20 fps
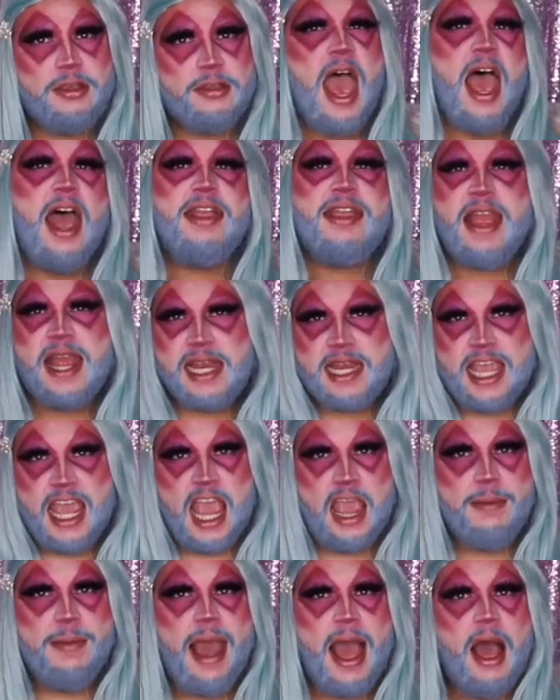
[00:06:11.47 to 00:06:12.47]
And then
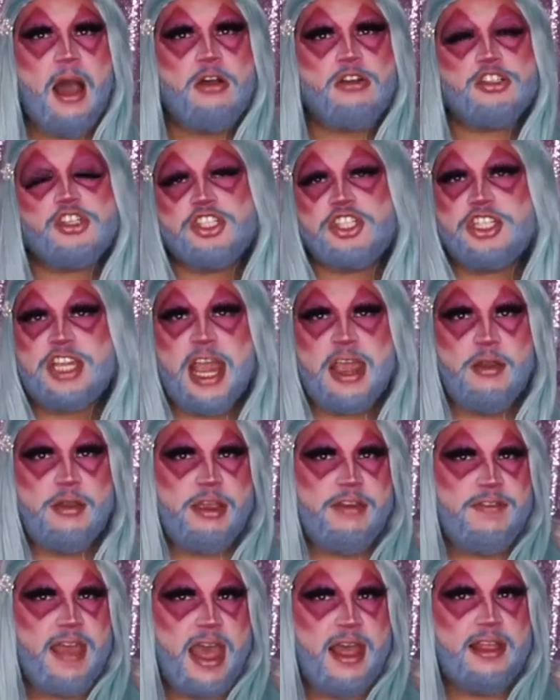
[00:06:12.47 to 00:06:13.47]
came out
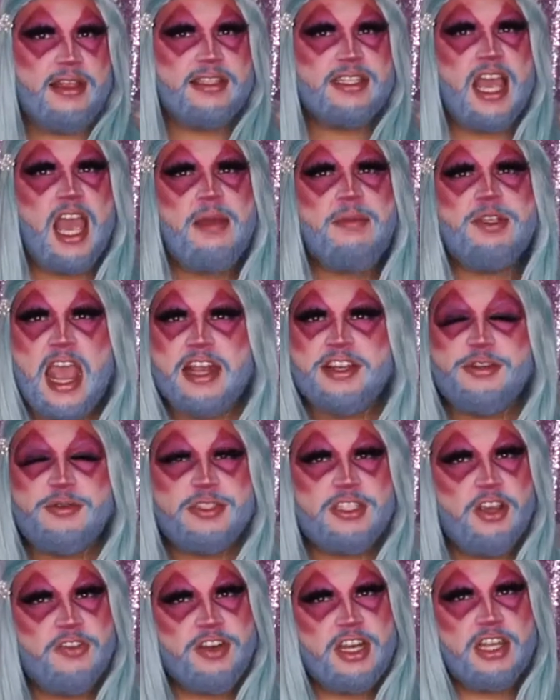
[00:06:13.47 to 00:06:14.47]
Sherry Valentine, and she was
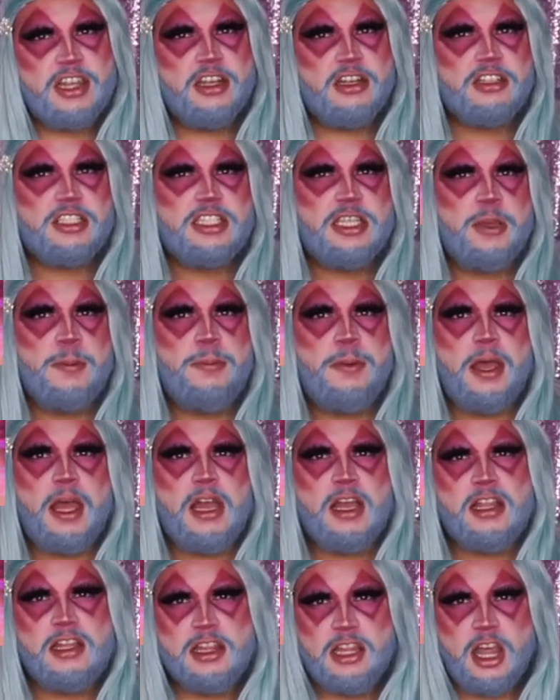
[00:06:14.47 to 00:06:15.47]
serving a little
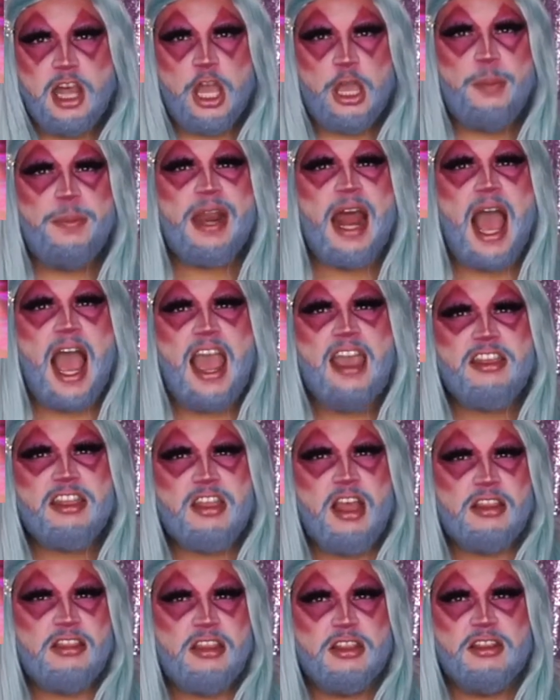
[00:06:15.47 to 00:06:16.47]
steampunk look, but I
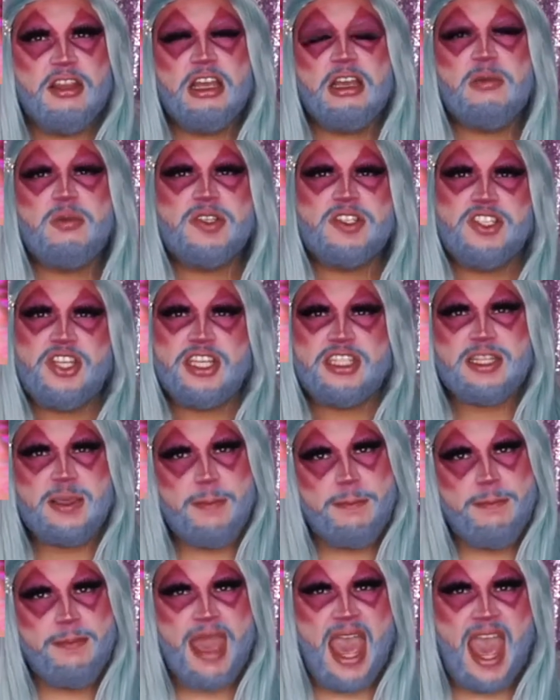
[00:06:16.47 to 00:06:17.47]
thought the look was just
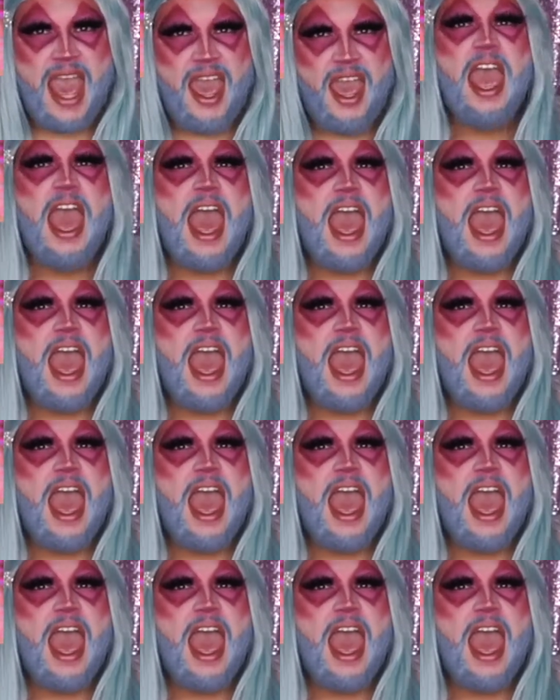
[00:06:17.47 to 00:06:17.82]
meh.